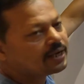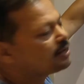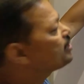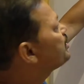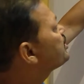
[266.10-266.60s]

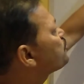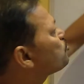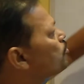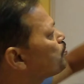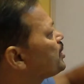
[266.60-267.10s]
ion is
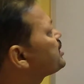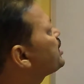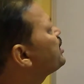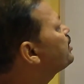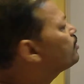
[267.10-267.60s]
not
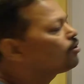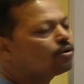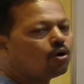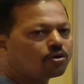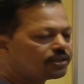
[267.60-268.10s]
present in
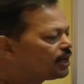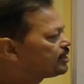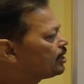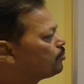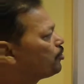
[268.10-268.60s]

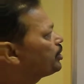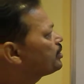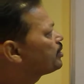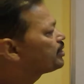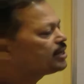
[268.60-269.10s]
octahedral void,
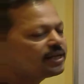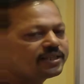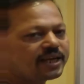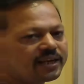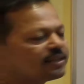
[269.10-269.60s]
there is
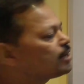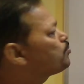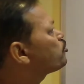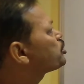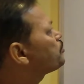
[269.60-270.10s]
another
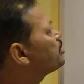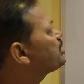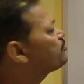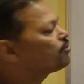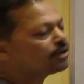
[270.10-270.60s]
possibility
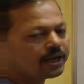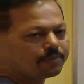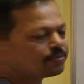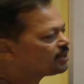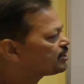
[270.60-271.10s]
for A
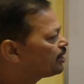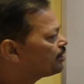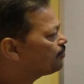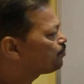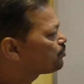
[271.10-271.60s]
plus
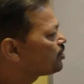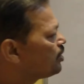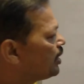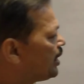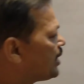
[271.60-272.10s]
ion.
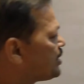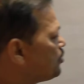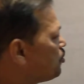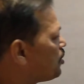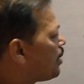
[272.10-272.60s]
As you
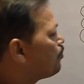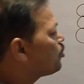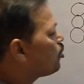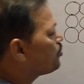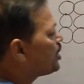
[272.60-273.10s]
know, number
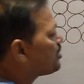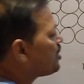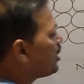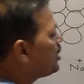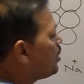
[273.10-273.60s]
of
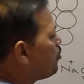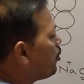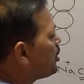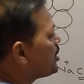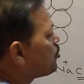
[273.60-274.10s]
tetrahedral
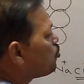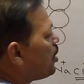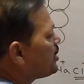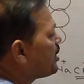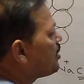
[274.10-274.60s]
void is
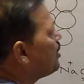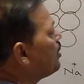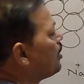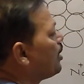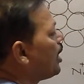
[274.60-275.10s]
twice n.
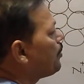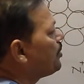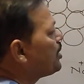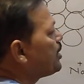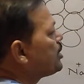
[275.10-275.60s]

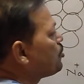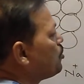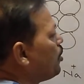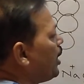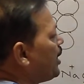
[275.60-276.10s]
The
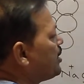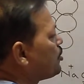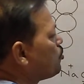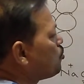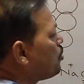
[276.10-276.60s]
ratio
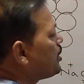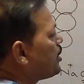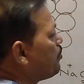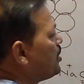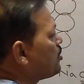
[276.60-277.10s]
n:2 twice
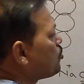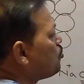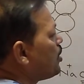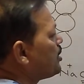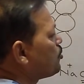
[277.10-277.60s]
n means
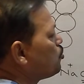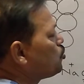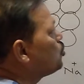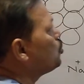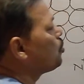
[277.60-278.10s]

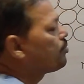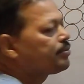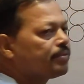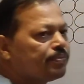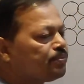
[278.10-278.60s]
1:2.
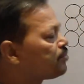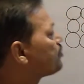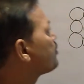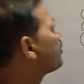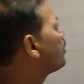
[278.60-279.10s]

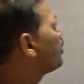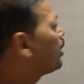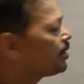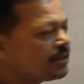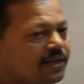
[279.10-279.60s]

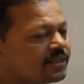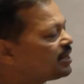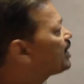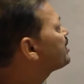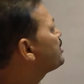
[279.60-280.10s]
There is
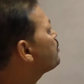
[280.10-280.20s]
another